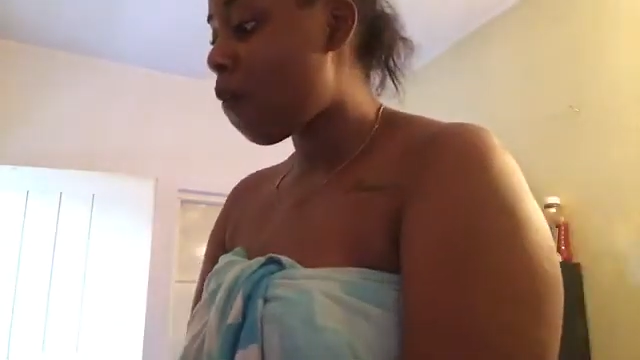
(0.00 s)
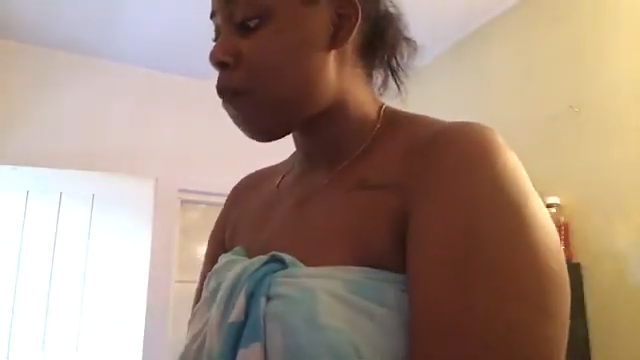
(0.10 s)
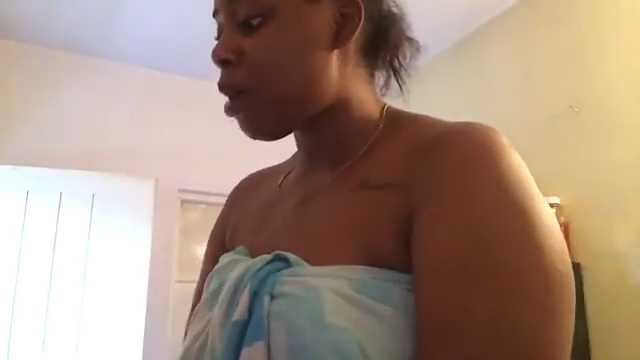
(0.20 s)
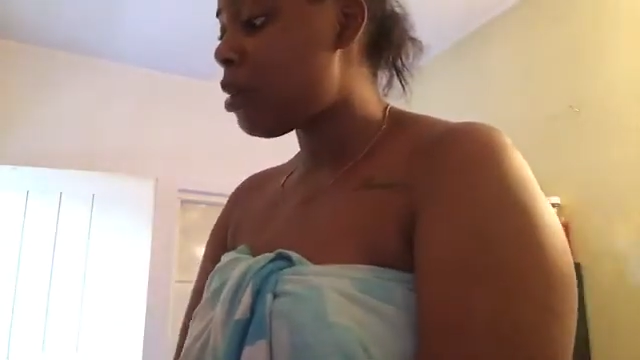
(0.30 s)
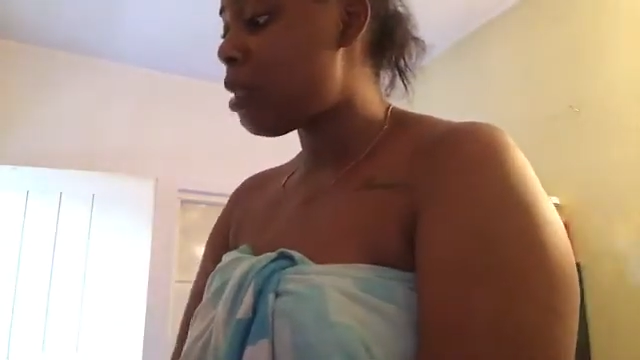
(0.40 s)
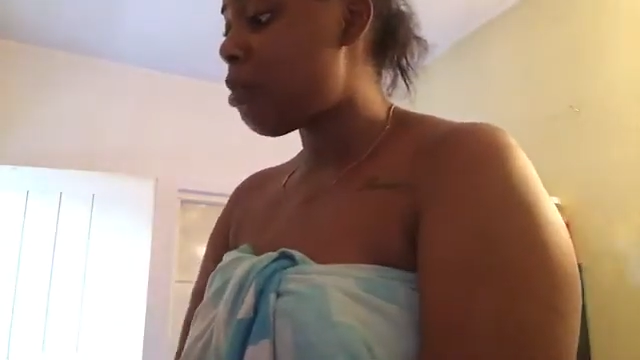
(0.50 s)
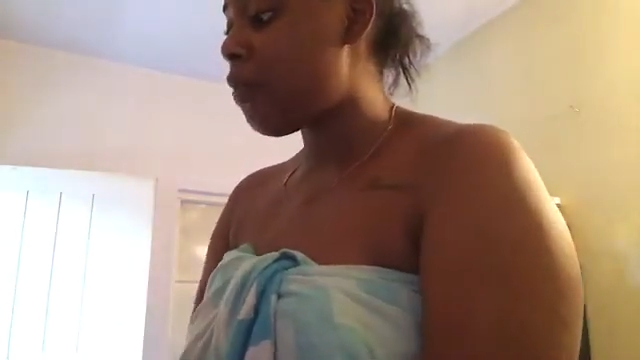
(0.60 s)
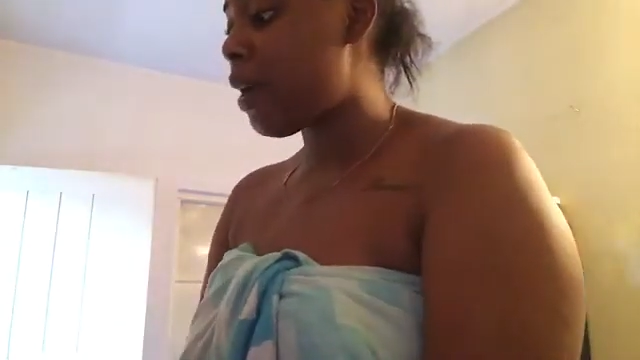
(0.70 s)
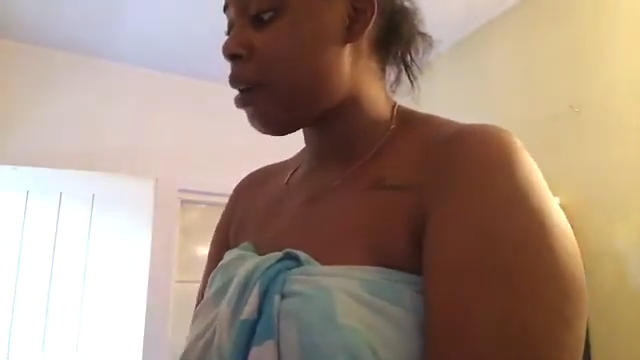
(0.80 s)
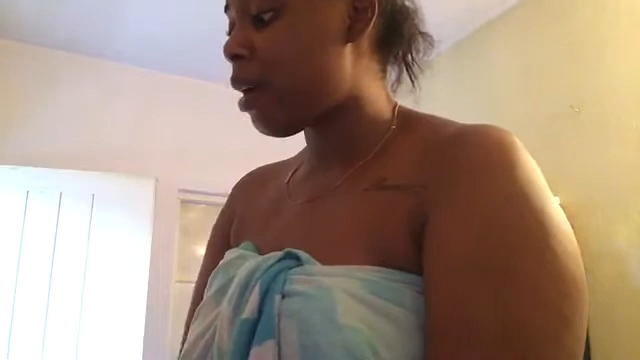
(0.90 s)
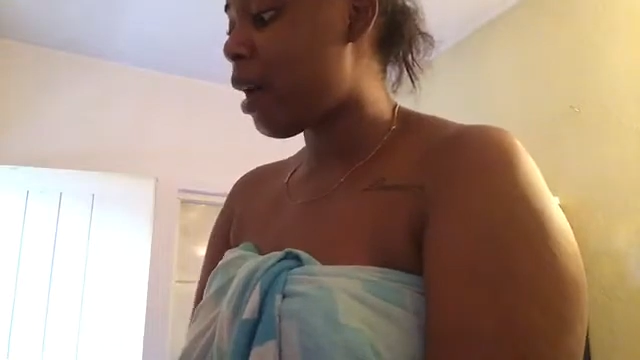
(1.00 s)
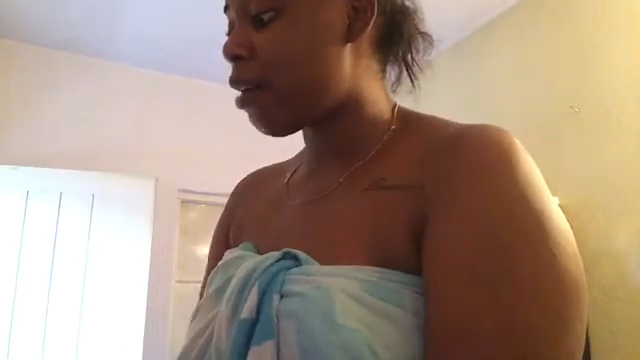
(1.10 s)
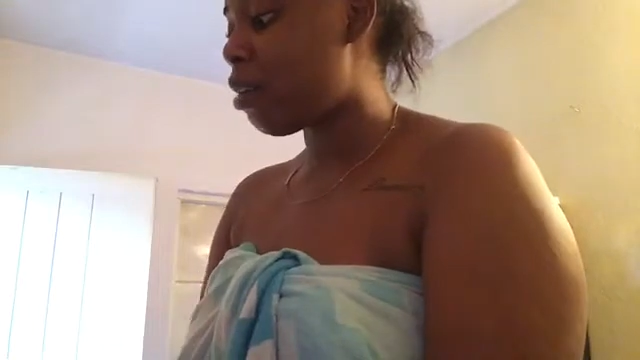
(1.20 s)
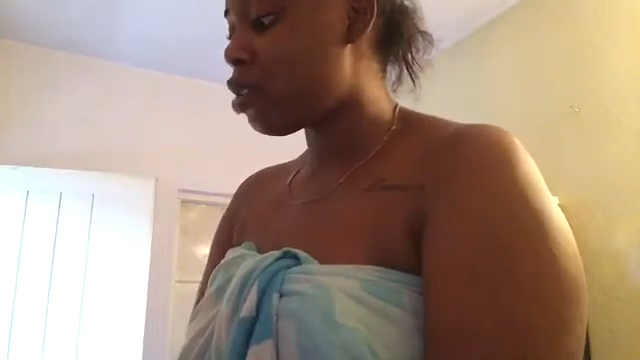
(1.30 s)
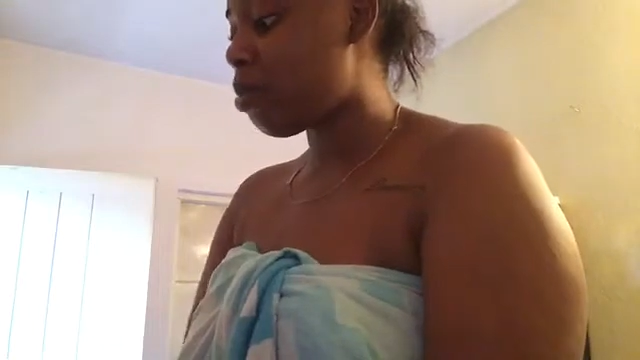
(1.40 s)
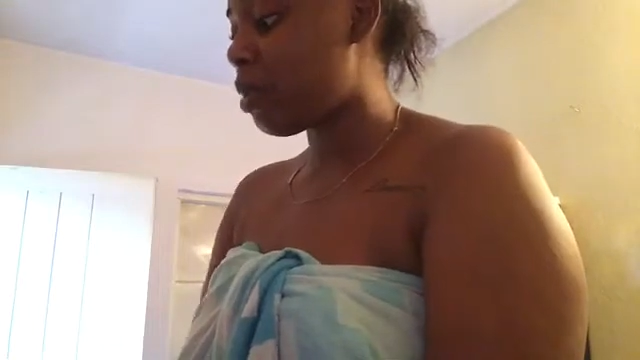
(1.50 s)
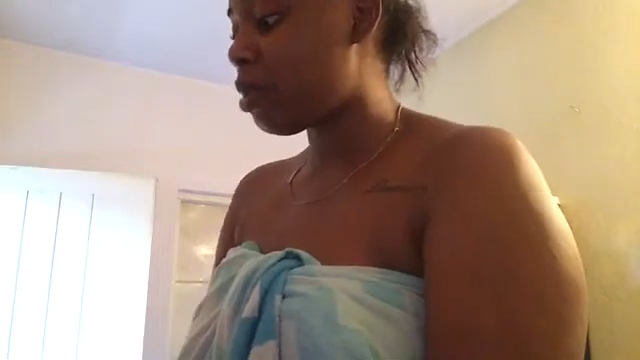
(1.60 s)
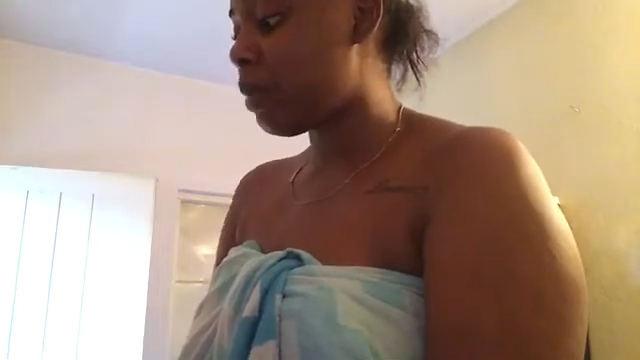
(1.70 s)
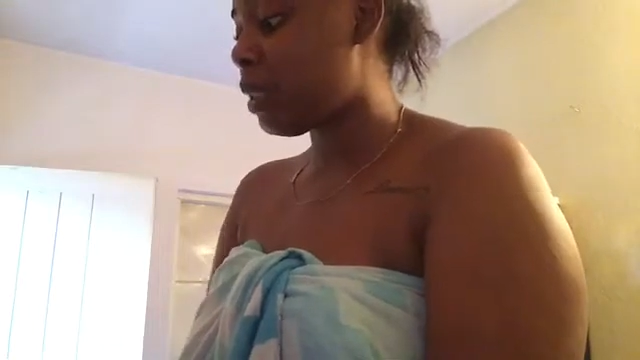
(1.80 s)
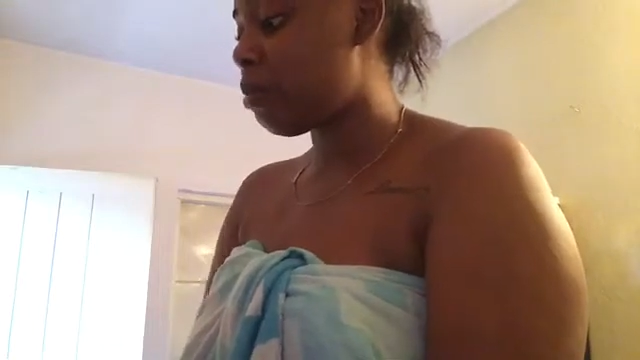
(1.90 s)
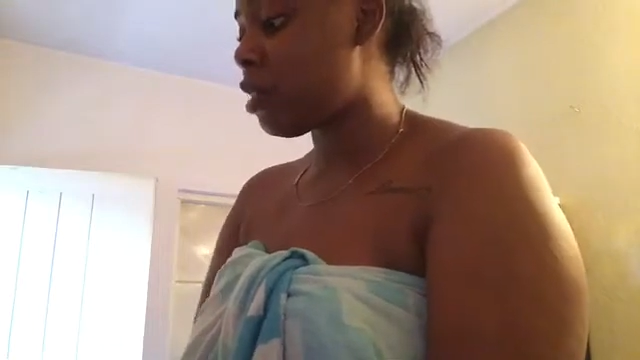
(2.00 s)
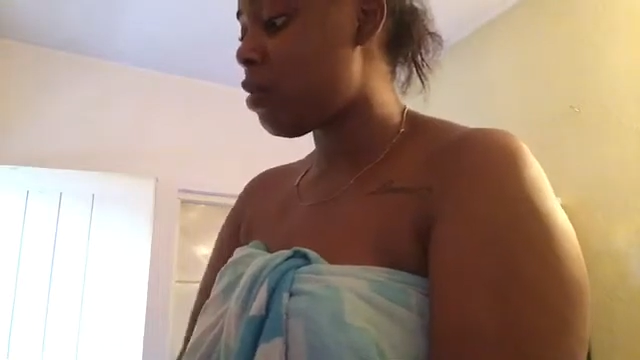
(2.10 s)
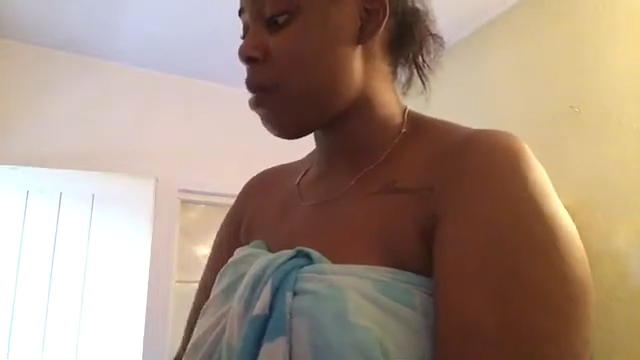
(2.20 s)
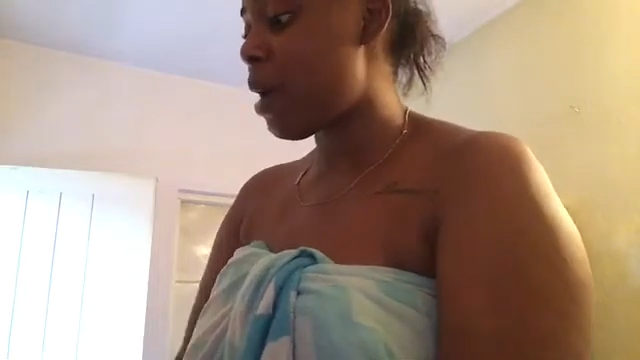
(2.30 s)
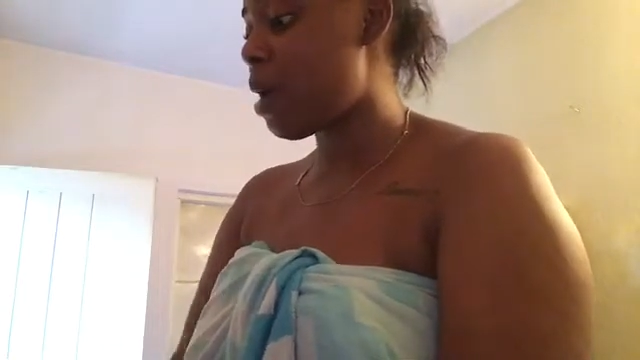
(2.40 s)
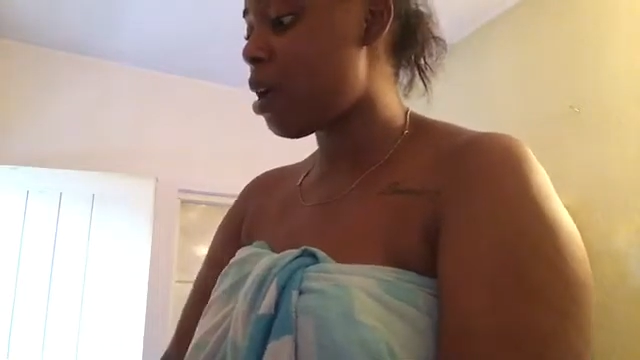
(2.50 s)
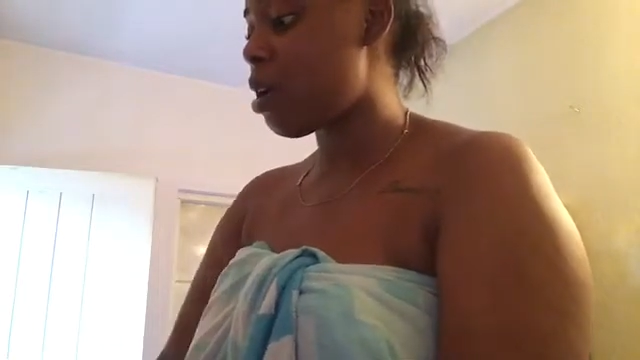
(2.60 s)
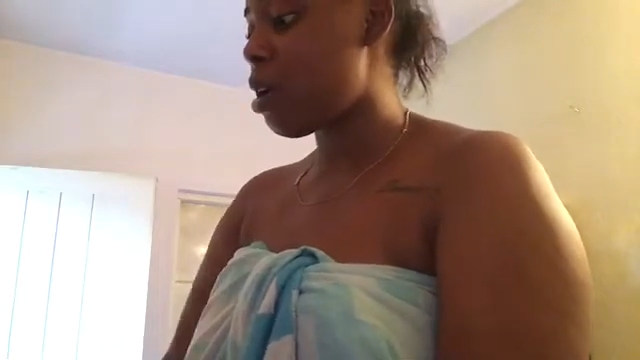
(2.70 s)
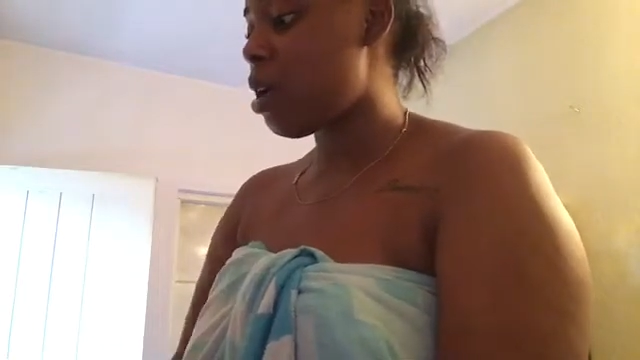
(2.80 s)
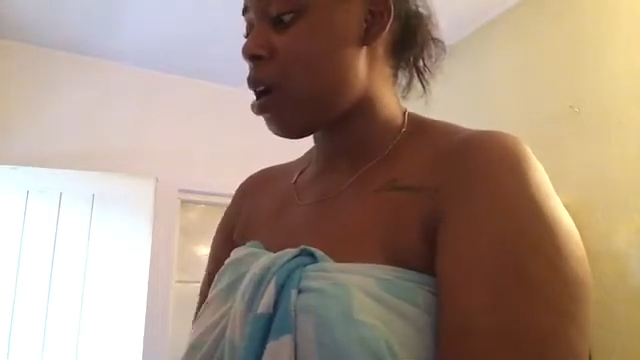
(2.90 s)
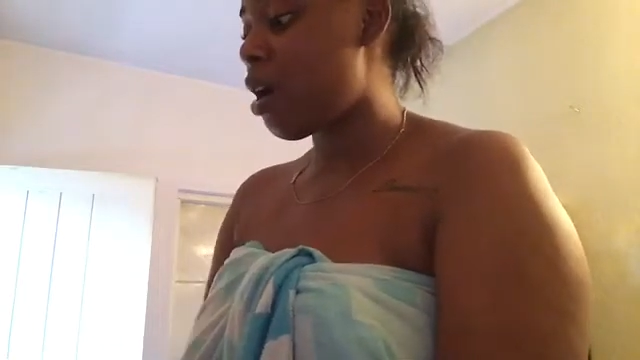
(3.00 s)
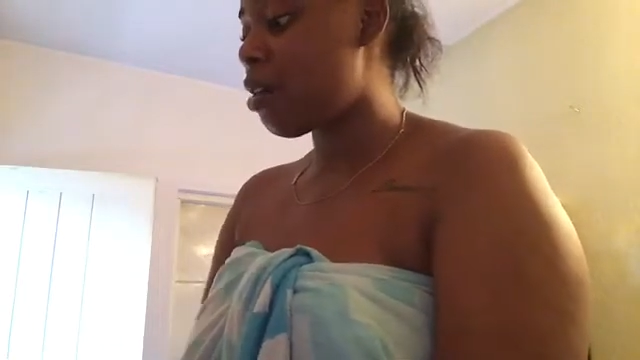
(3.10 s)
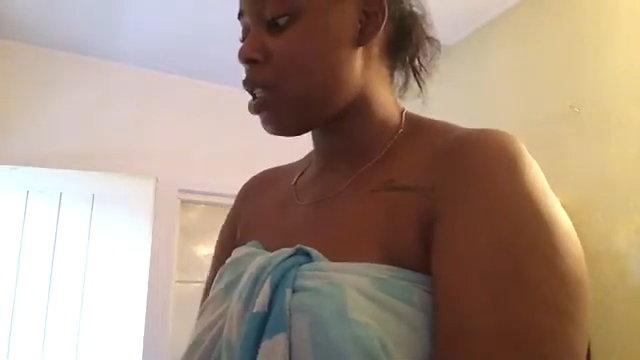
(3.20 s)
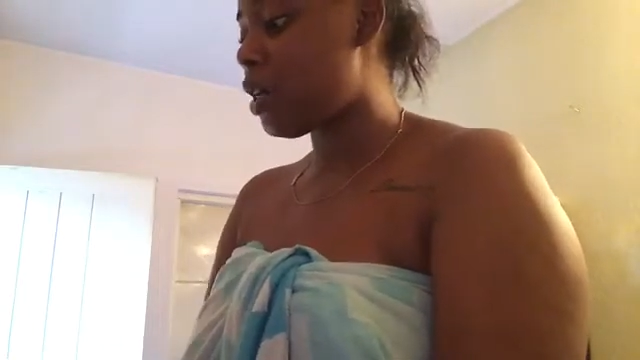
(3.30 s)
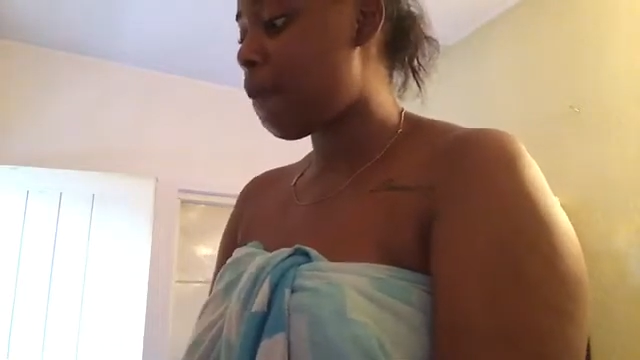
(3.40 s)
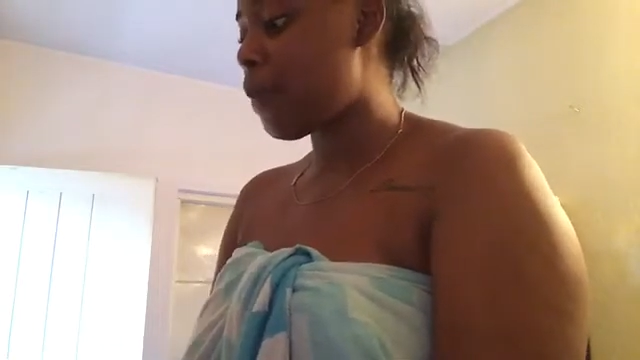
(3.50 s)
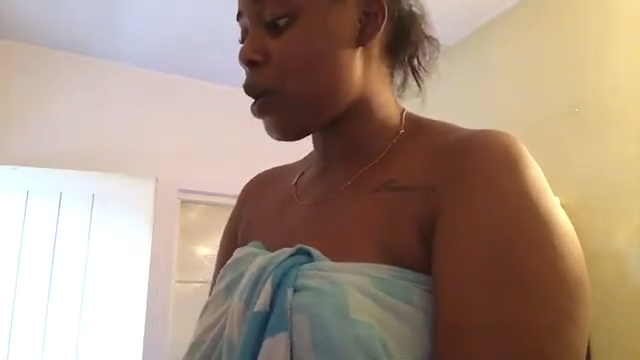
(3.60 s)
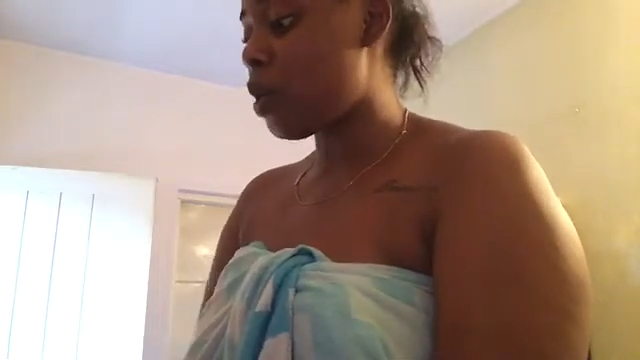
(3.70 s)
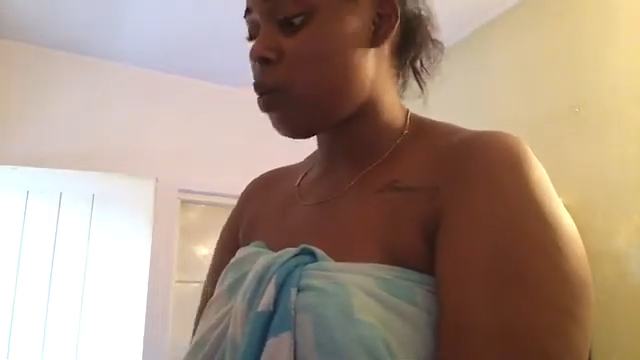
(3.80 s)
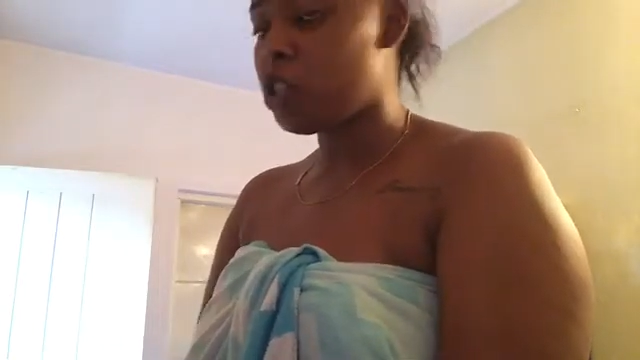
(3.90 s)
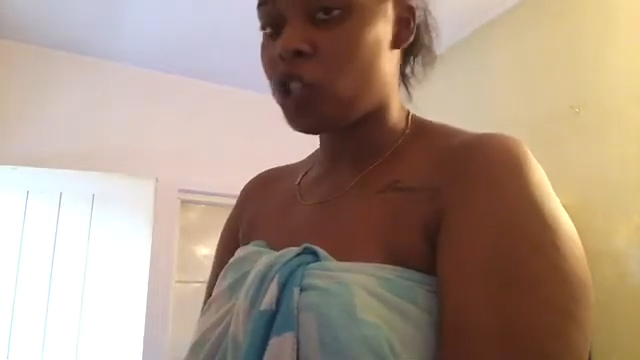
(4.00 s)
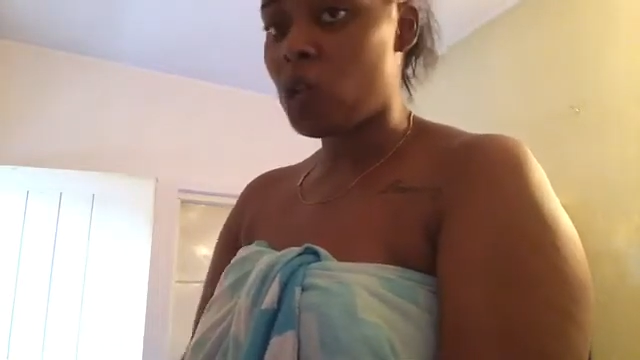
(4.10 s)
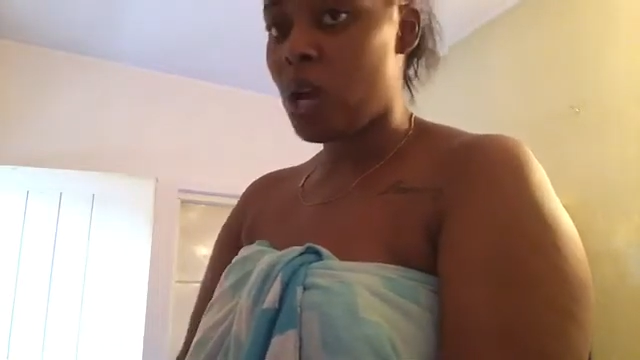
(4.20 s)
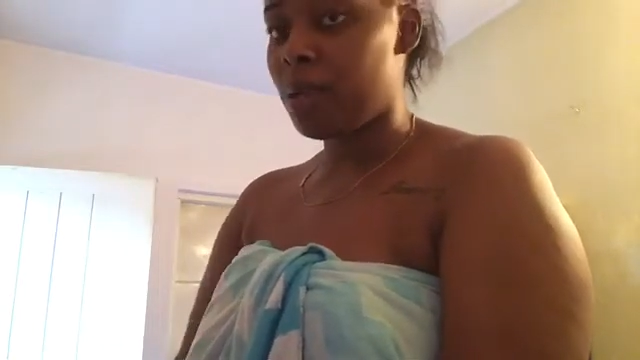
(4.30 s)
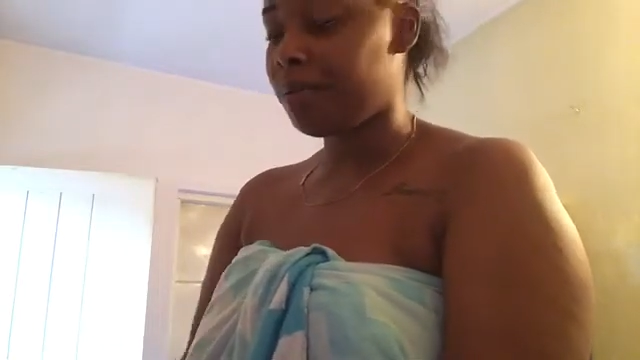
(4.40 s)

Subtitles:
I'm going to see if I find an orange. My time to buy orange and burn it with sugar.